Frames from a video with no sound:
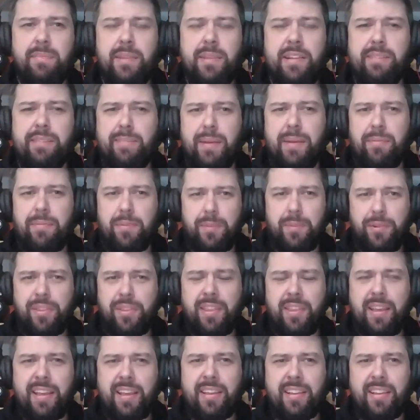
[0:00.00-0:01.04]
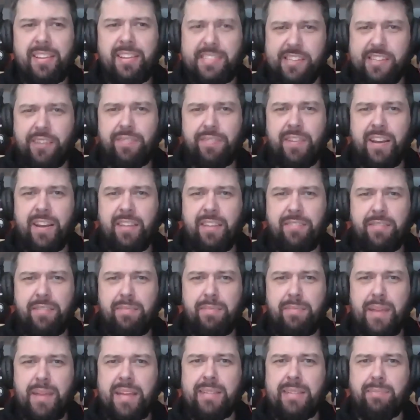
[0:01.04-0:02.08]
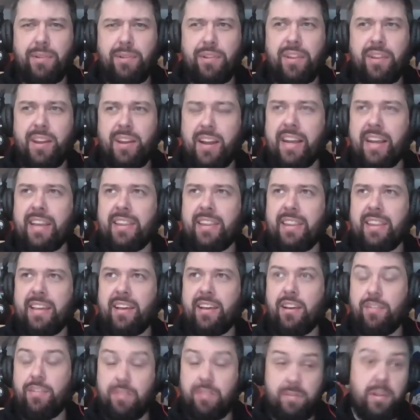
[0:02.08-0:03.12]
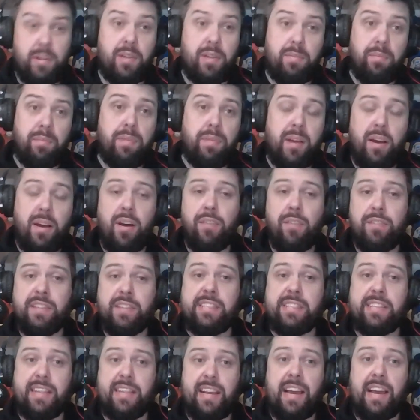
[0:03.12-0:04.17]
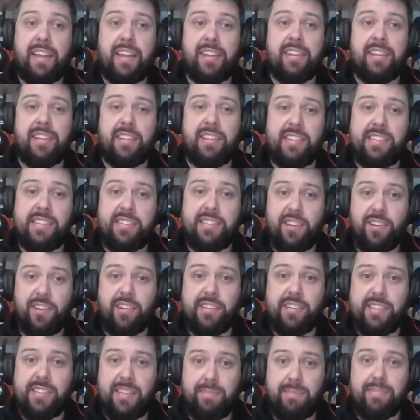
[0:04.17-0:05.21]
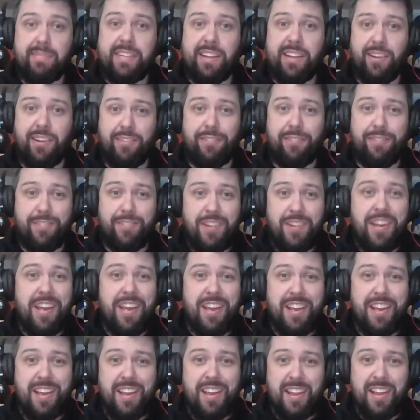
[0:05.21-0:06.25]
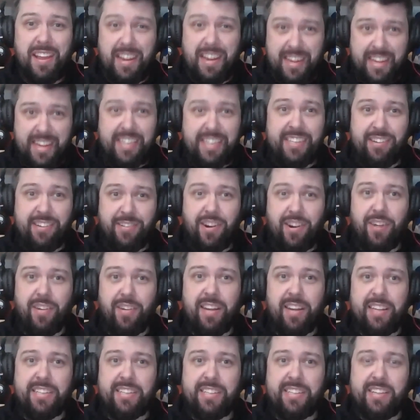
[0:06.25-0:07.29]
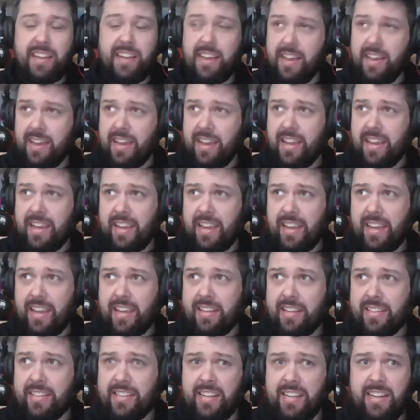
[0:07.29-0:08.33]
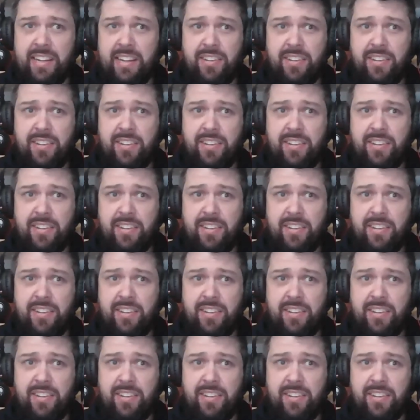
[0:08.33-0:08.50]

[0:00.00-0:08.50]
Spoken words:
most memorable thing so far from Bazball that I can think of, well, obviously, other than Stokes himself in his heroics, is